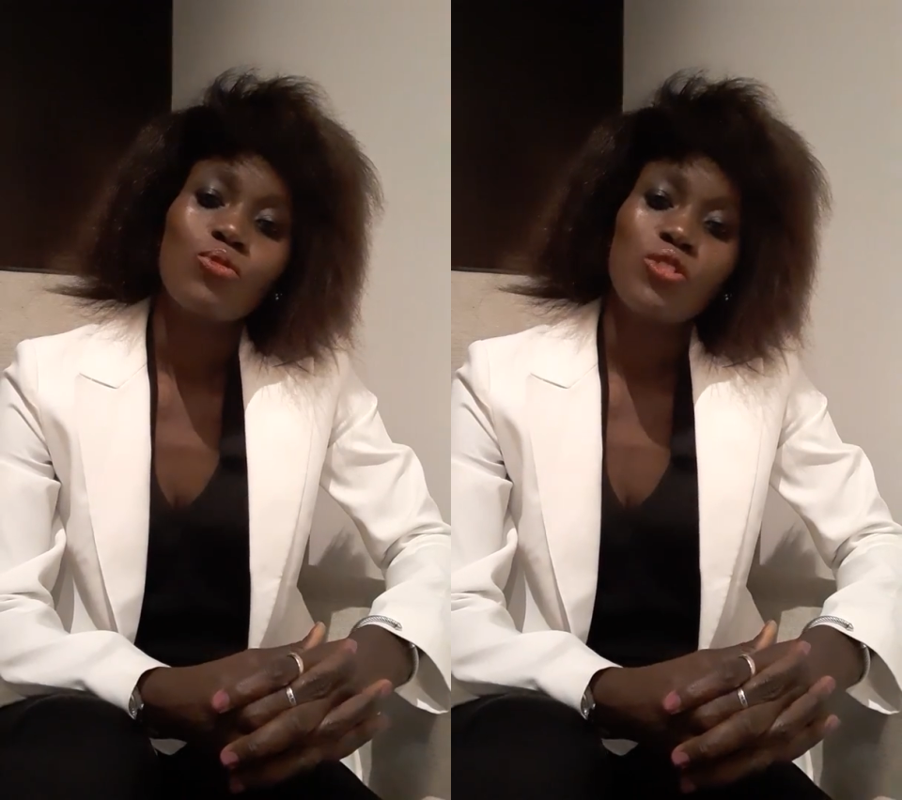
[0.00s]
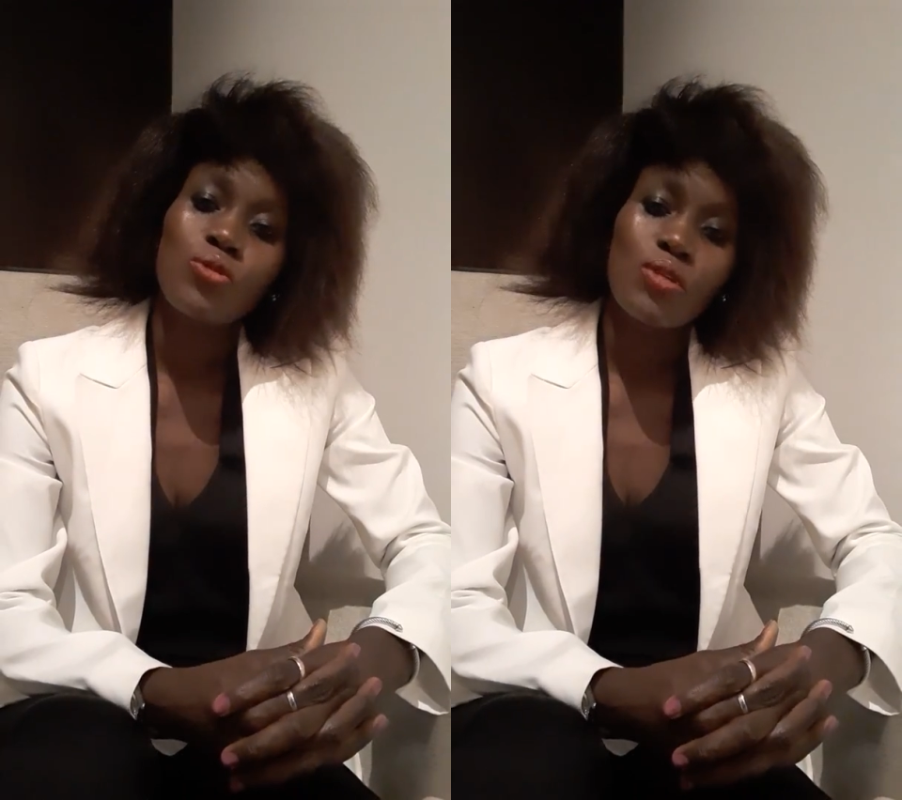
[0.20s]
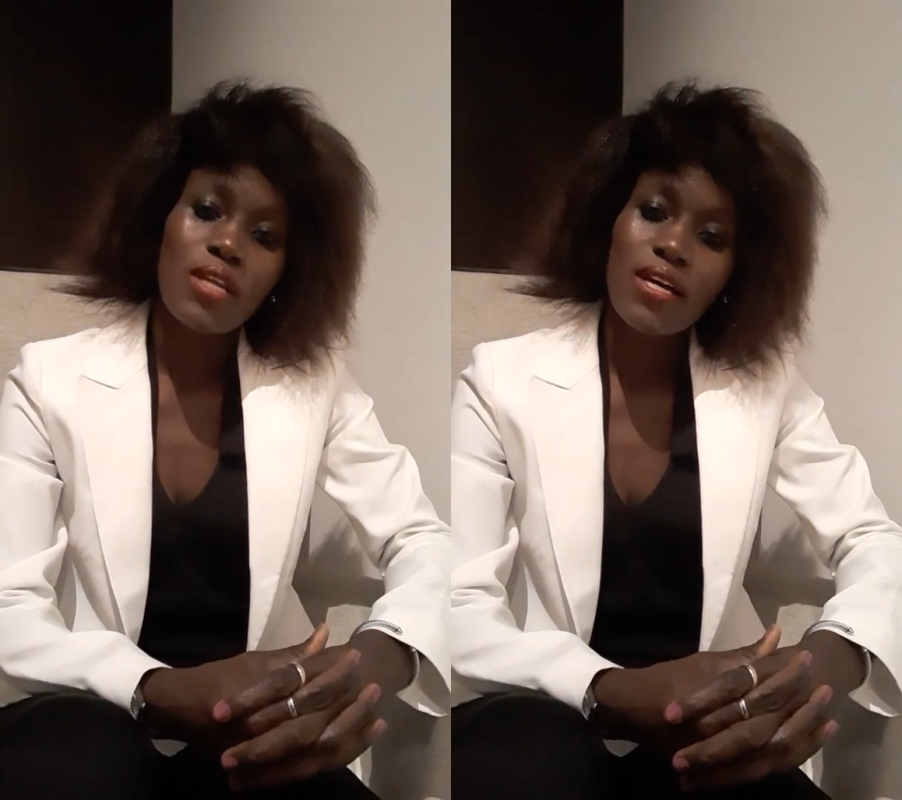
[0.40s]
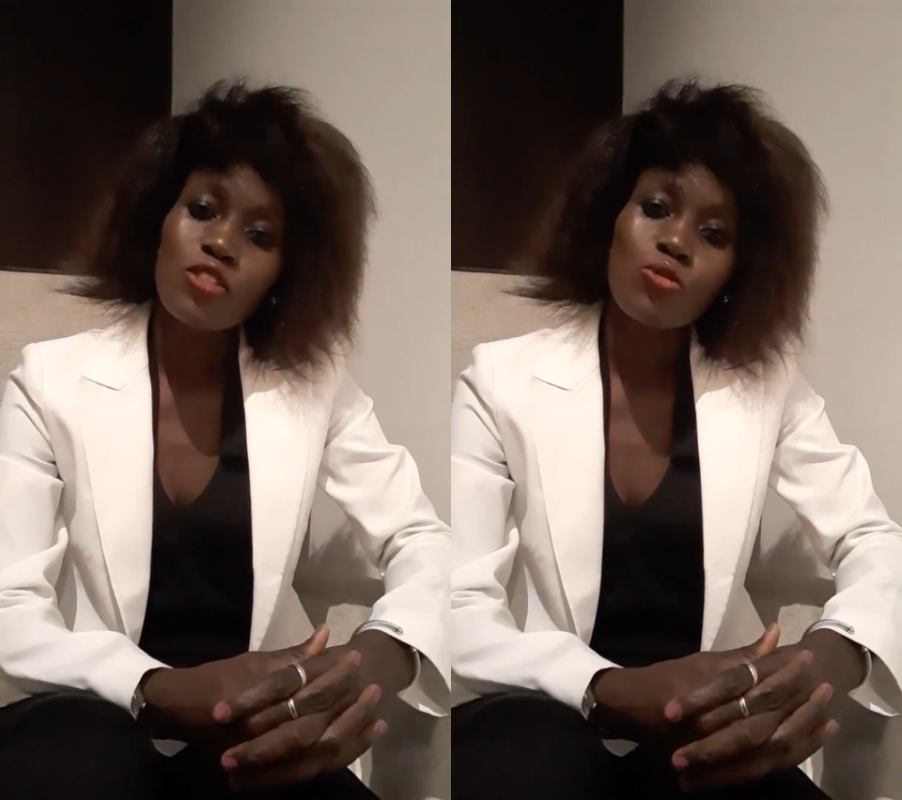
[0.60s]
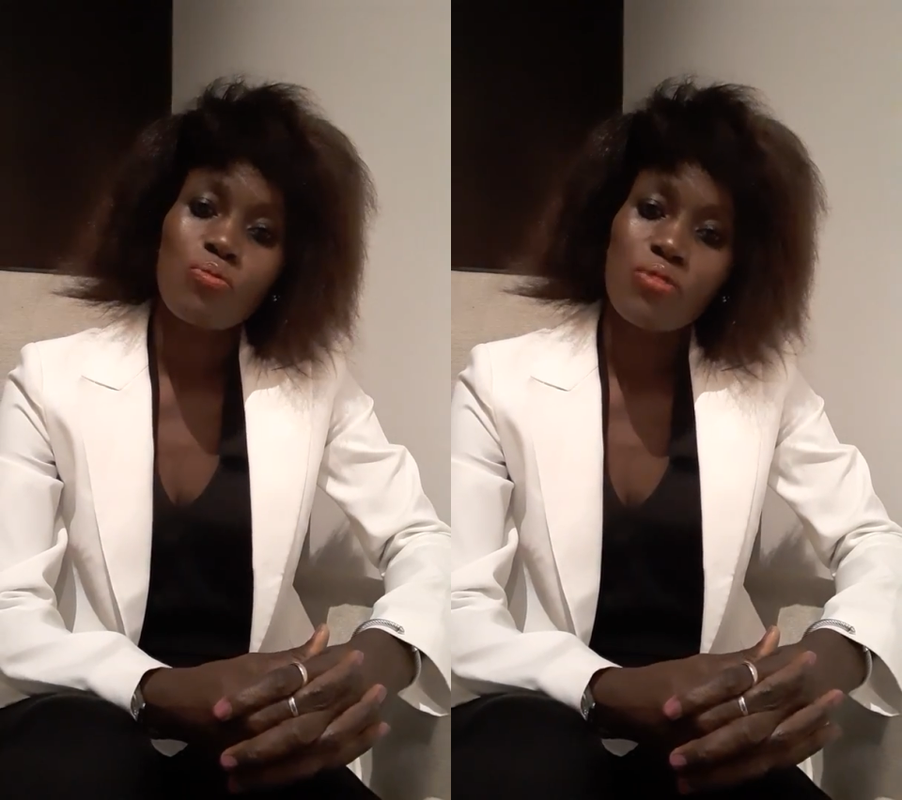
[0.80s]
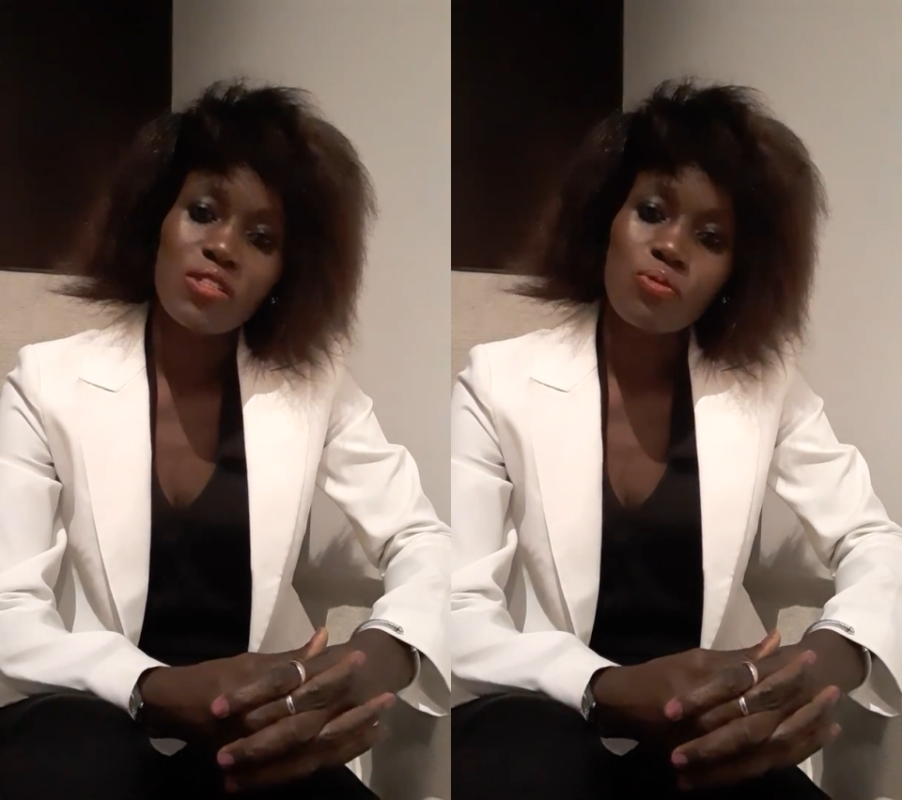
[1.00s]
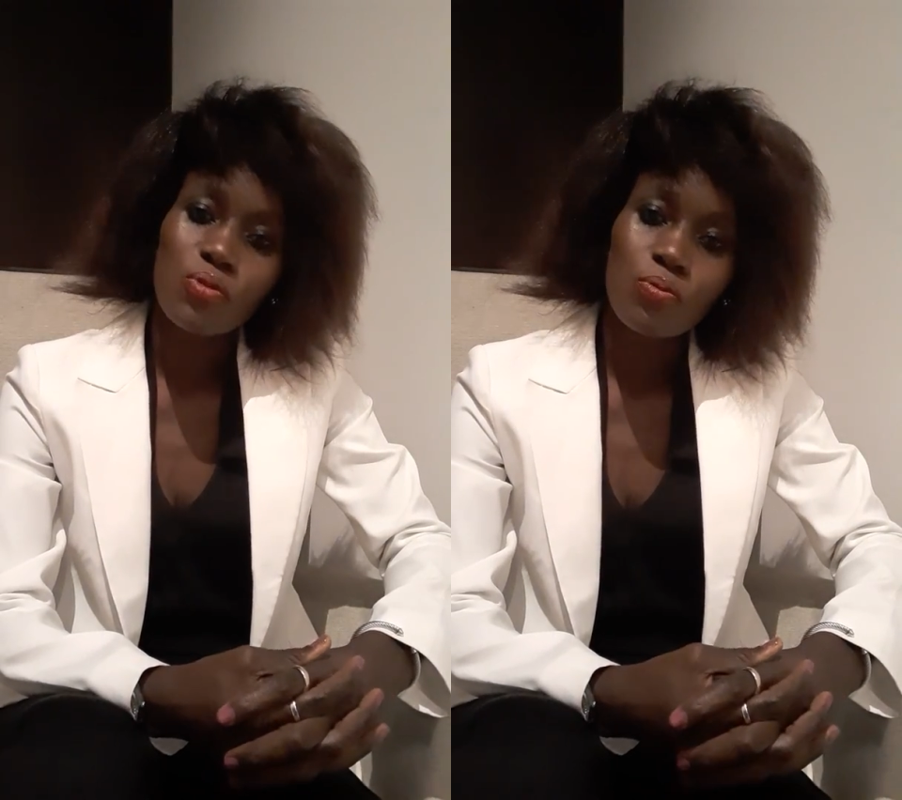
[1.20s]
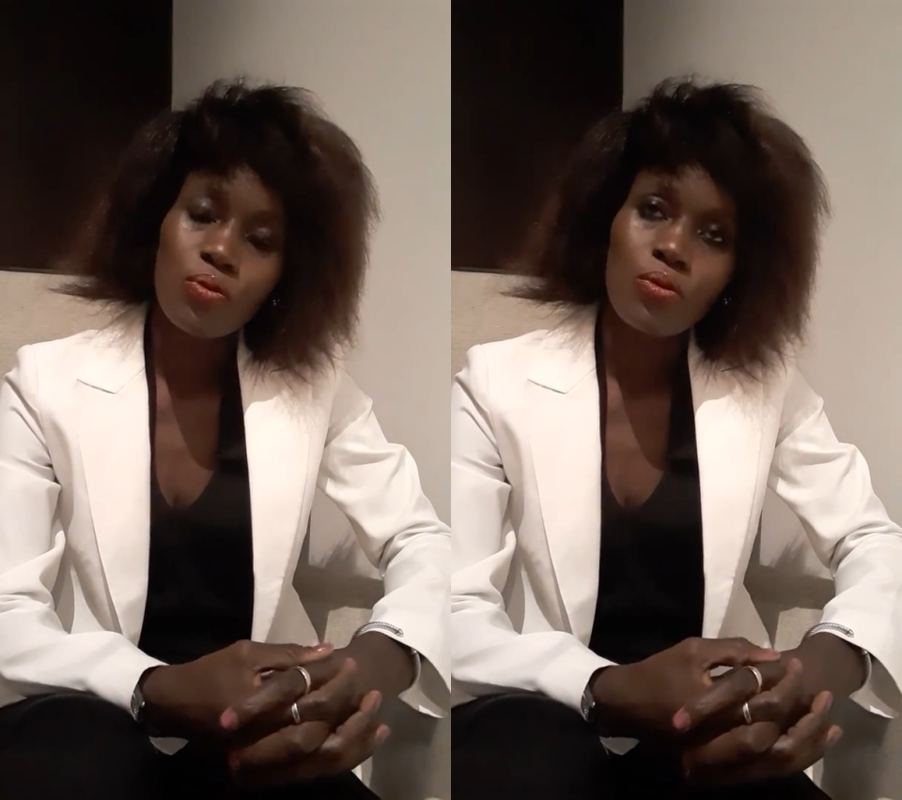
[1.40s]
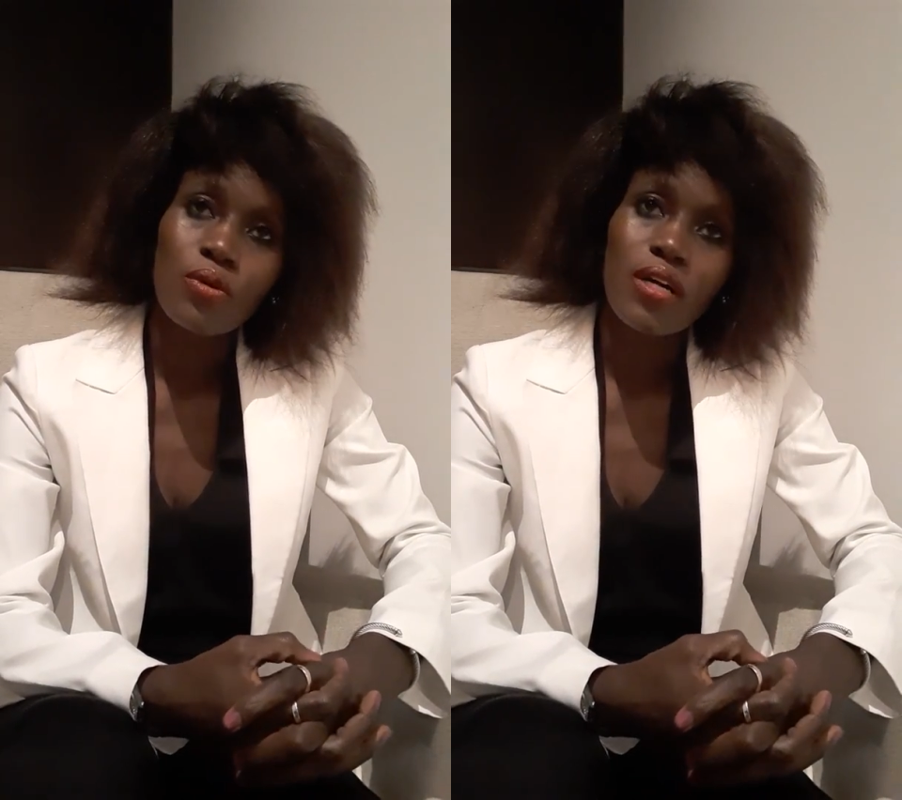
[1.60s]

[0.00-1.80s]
we should learn to embrace people